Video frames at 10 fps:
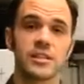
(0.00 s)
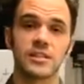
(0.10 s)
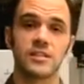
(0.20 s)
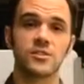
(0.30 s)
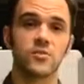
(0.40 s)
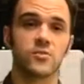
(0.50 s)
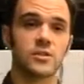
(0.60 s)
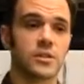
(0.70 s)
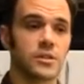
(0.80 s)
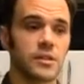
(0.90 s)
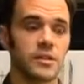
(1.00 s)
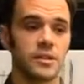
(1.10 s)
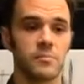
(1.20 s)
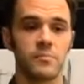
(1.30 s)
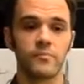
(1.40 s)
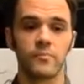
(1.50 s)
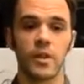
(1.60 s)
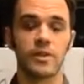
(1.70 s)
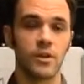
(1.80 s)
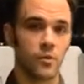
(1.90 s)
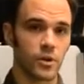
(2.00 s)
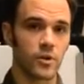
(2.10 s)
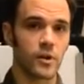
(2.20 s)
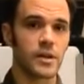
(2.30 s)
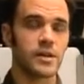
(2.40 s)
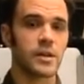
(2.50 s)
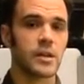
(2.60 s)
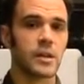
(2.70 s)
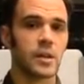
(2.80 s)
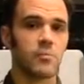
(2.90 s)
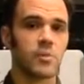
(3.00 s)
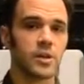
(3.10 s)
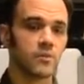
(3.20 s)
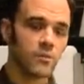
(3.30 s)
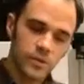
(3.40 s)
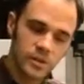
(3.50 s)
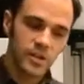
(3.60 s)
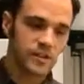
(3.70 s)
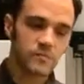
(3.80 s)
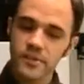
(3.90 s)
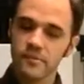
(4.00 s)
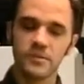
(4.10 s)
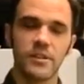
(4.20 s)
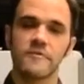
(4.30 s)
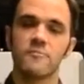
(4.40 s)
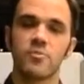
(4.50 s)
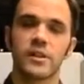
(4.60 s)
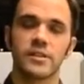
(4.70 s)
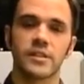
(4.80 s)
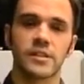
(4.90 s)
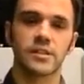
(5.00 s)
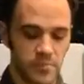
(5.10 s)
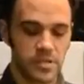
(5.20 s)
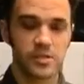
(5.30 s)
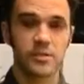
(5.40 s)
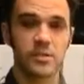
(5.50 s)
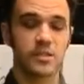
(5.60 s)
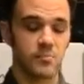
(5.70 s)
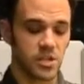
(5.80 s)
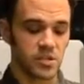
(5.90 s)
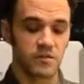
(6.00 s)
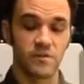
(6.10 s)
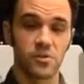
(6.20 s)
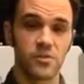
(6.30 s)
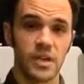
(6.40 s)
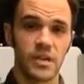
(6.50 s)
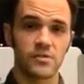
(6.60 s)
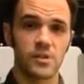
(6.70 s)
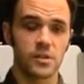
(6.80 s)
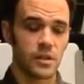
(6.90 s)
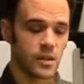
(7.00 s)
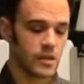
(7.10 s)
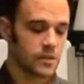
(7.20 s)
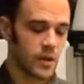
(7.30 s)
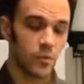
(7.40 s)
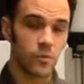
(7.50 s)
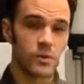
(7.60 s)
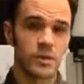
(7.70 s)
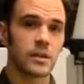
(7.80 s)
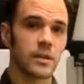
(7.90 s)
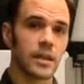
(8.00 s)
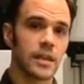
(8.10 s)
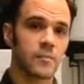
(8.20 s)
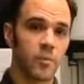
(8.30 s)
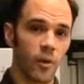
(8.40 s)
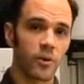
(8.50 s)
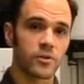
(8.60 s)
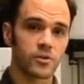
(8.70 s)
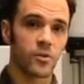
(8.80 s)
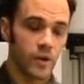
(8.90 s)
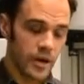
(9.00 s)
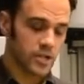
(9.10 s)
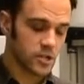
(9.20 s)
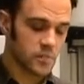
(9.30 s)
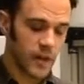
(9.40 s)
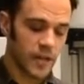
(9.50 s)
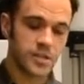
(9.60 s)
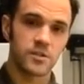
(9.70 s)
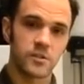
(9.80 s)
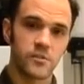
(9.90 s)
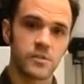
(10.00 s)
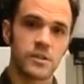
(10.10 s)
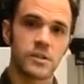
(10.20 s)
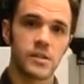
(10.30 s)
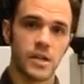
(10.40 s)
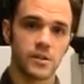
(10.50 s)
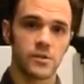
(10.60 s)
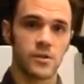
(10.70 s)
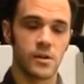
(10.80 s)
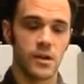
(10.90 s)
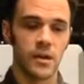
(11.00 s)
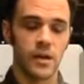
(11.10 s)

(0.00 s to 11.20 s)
detecting tools. They work great, but we use a completely different process. It uses a bank of photodiodes that when the gamma particle or X-ray passes through the detector,